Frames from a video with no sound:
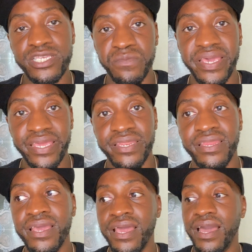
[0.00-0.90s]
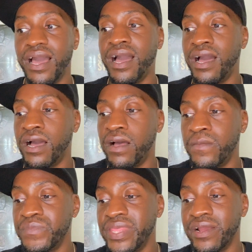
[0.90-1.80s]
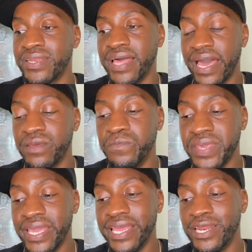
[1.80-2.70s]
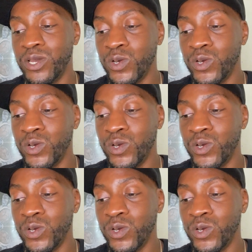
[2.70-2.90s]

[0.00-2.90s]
as men. There are a lot of men